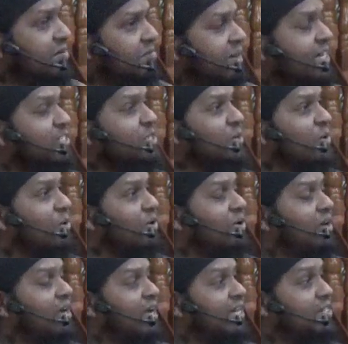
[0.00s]
But as
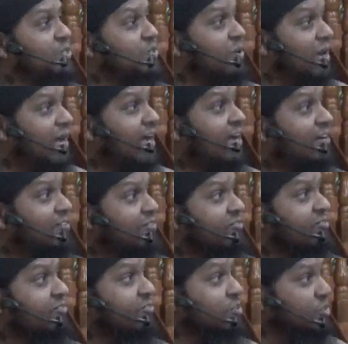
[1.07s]
long as you
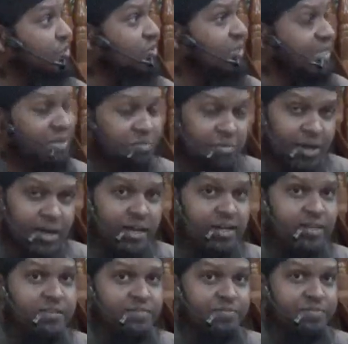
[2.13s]
have true
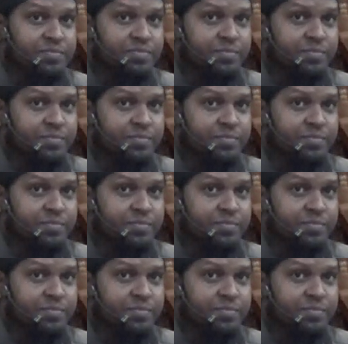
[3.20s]
Iman